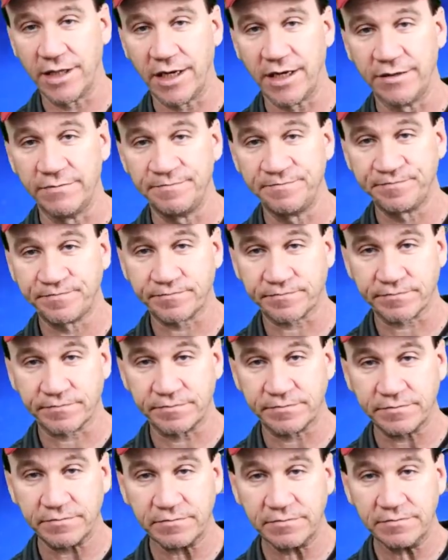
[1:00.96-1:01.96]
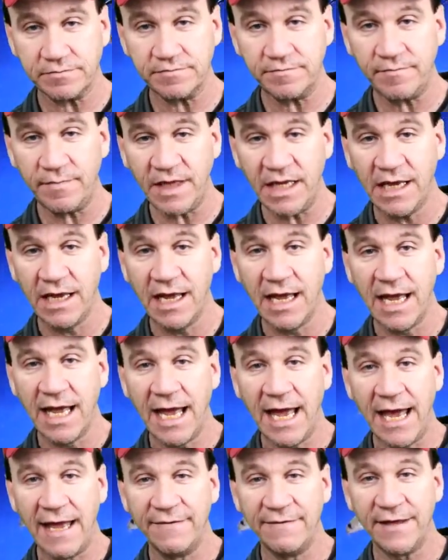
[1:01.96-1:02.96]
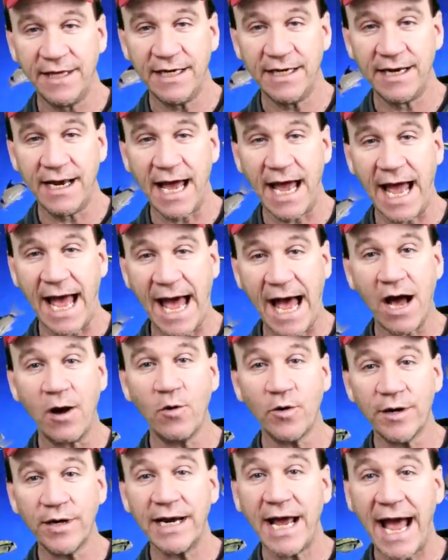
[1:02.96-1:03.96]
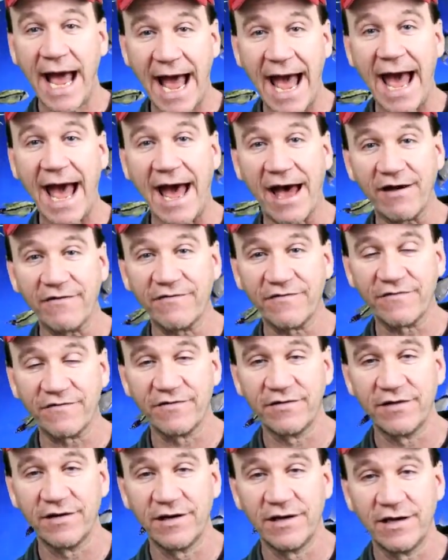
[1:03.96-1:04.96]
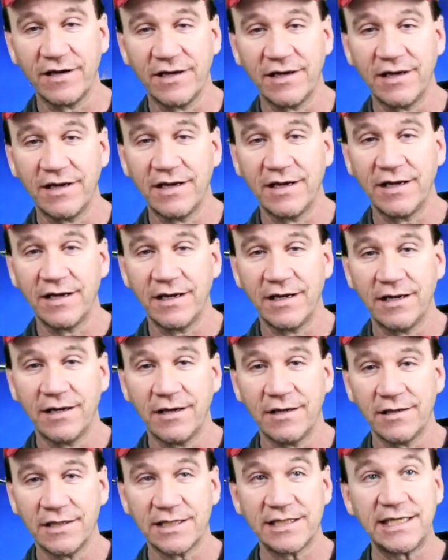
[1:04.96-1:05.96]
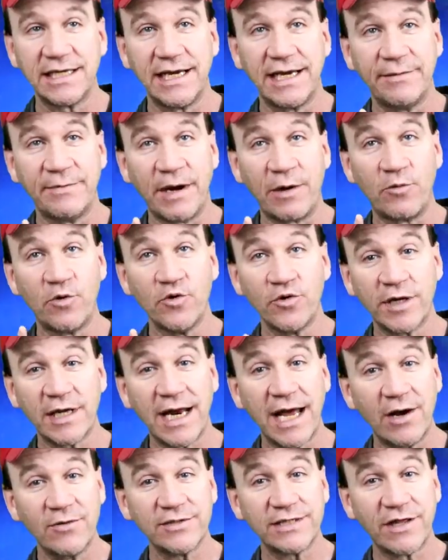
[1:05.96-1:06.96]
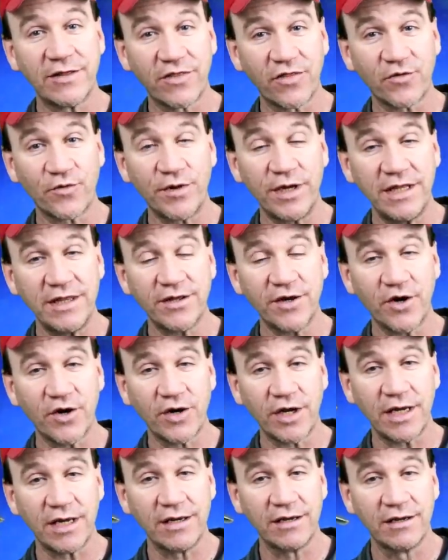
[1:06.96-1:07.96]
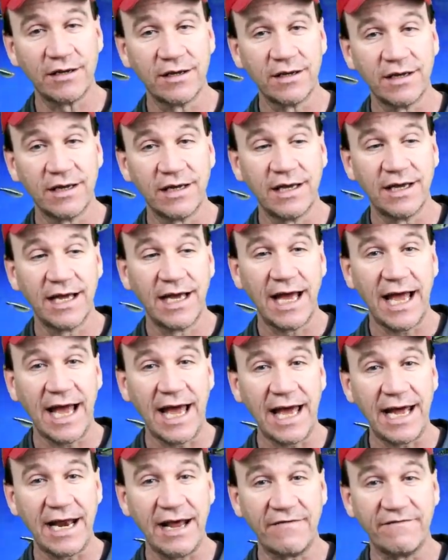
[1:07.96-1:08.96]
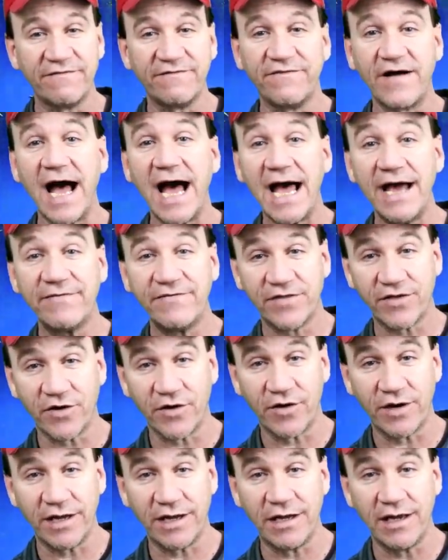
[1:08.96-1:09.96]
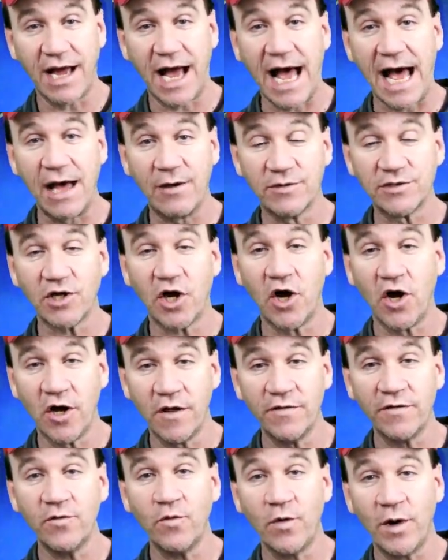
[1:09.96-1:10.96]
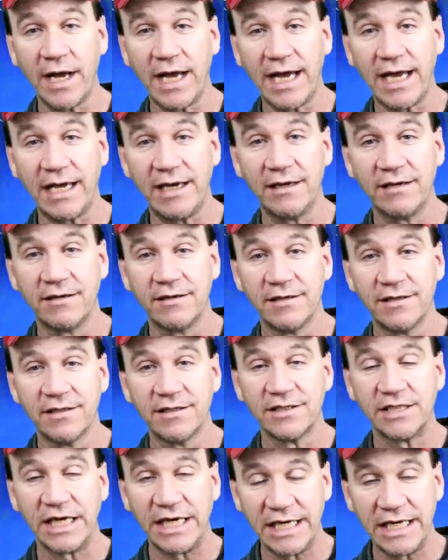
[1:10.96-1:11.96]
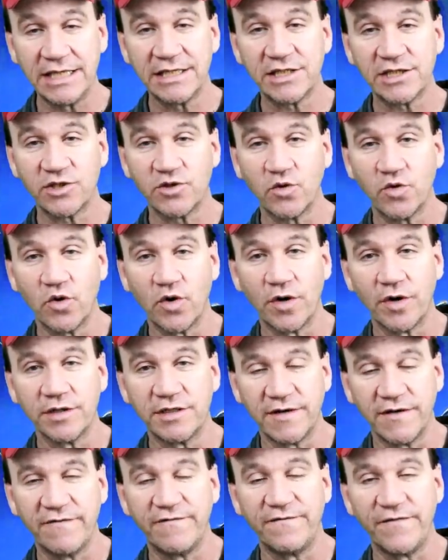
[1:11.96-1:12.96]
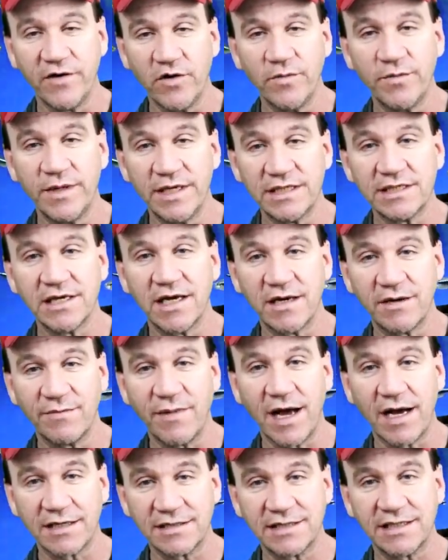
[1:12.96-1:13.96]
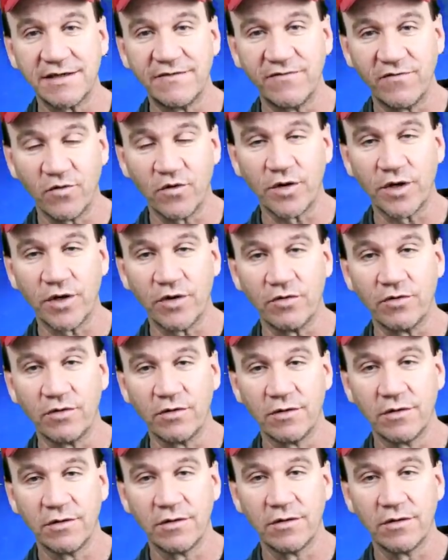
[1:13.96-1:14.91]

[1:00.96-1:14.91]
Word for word: done, and then an hour and a half, let's see, my root canal was at three thirty, and at five thirty I was on the way to his store to film this unboxing for you.